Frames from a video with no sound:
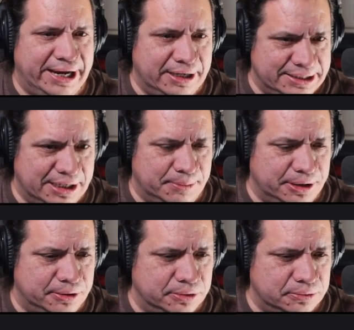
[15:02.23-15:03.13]
a
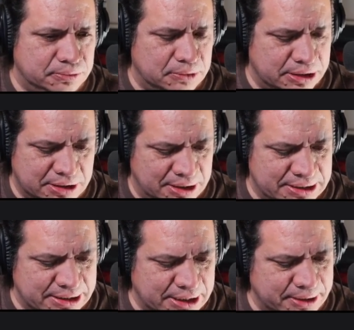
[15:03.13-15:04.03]
demo. It's going to
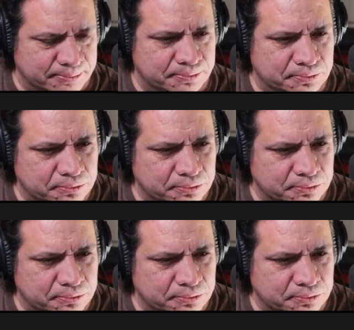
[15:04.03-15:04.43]
take time.